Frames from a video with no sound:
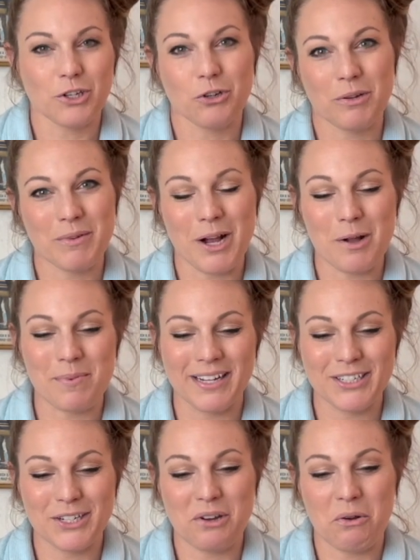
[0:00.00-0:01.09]
Cream Cup. I
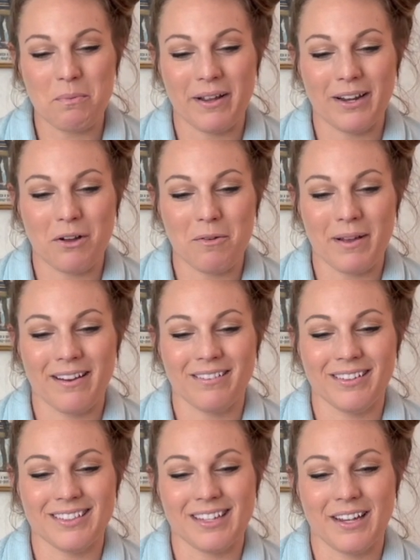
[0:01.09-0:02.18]
should know it by now. I buy it all
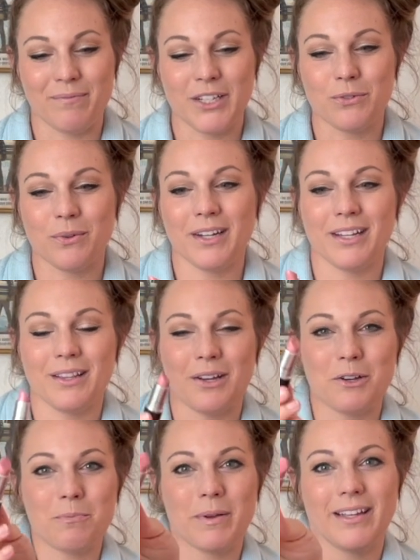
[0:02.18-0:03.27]
the time. It's running
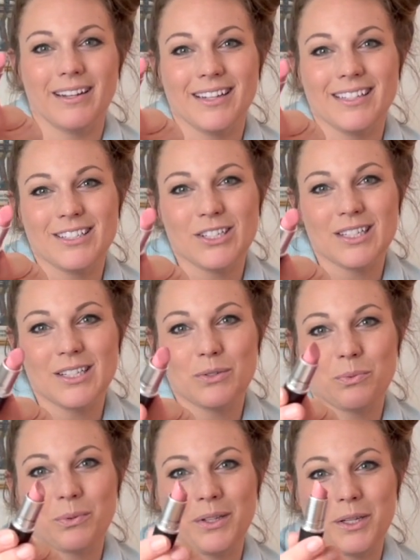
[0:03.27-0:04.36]
low, but it's just this
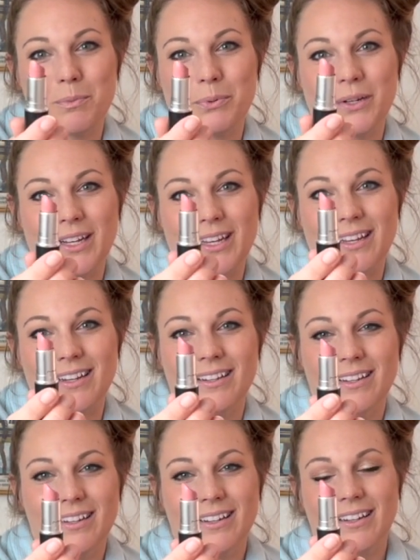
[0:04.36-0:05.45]
really pretty
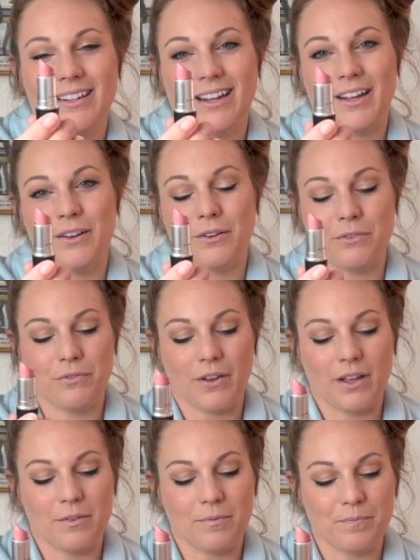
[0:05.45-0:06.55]
kind
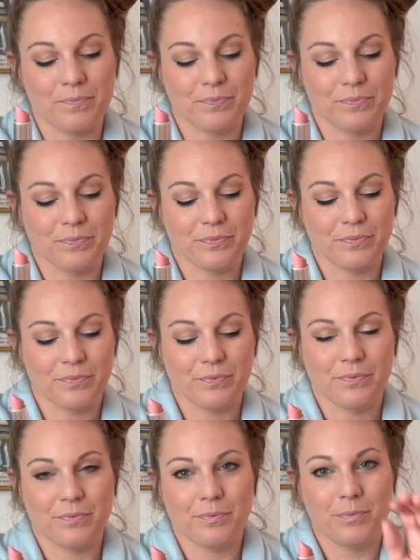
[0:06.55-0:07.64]
of
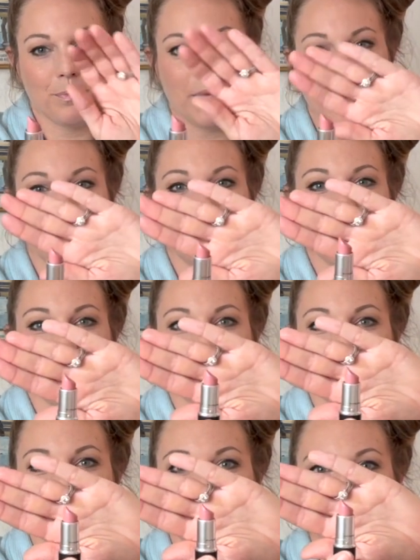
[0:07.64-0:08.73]
pinky
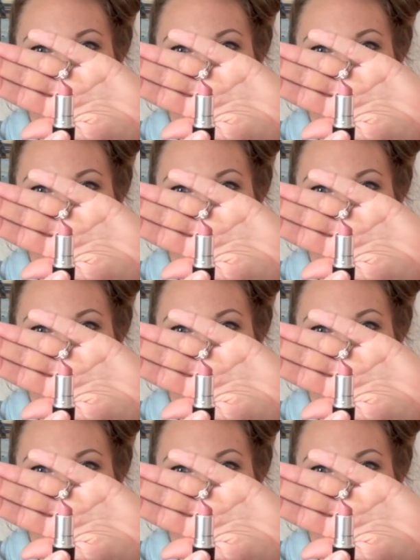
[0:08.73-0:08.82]
color.